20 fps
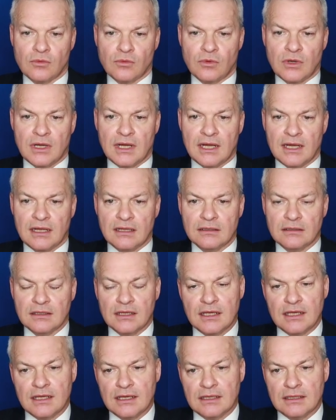well,
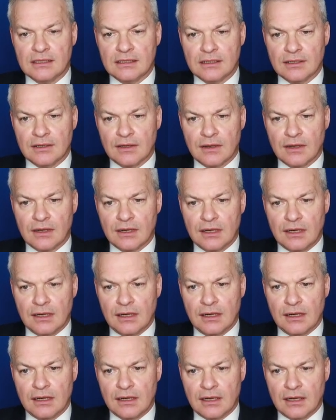
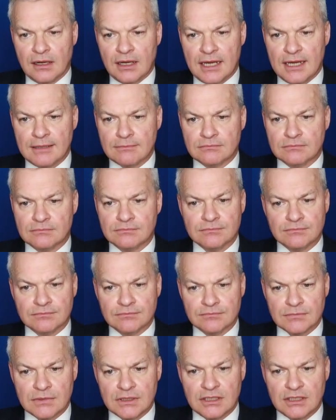I am